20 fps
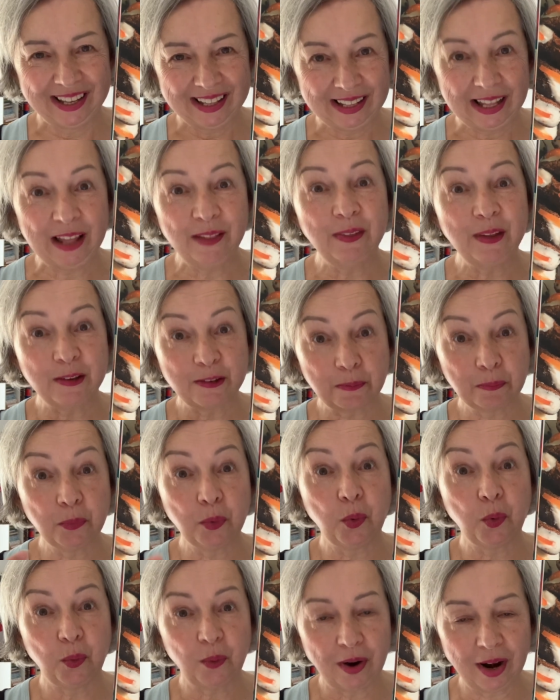And there's
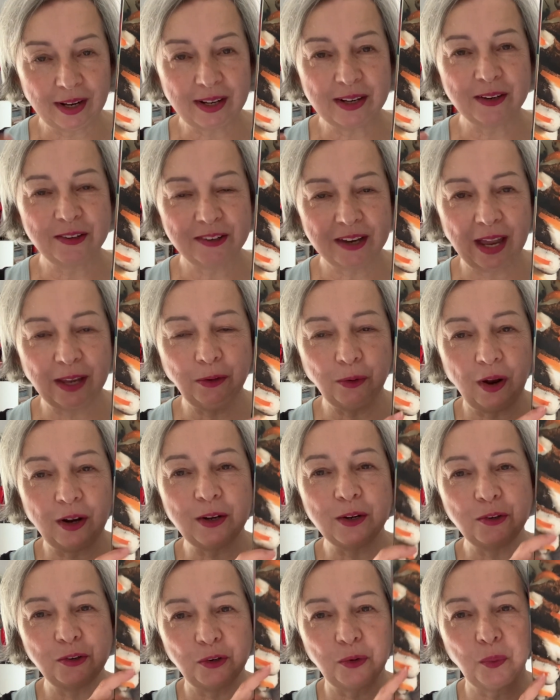more. I can tell you, I
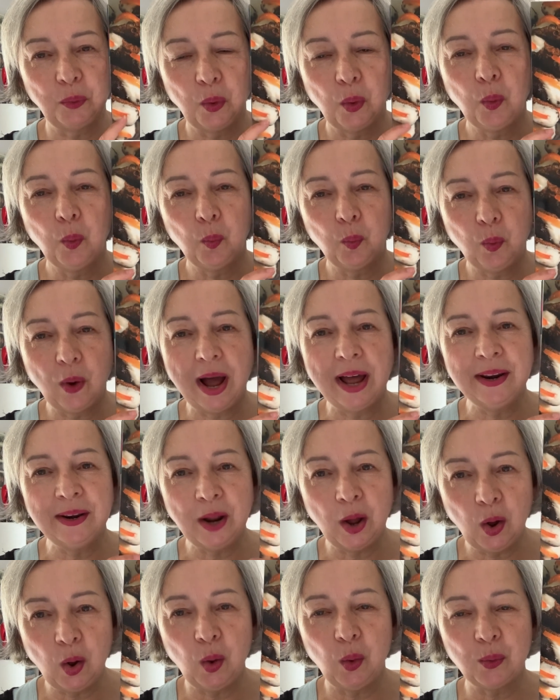can do one
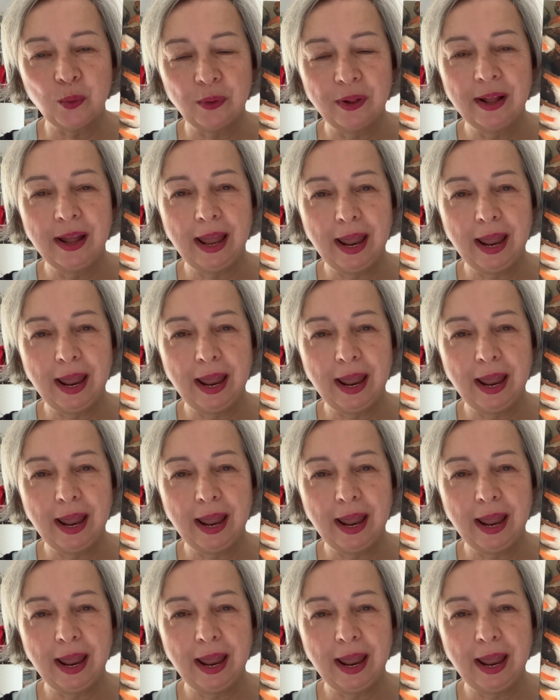whole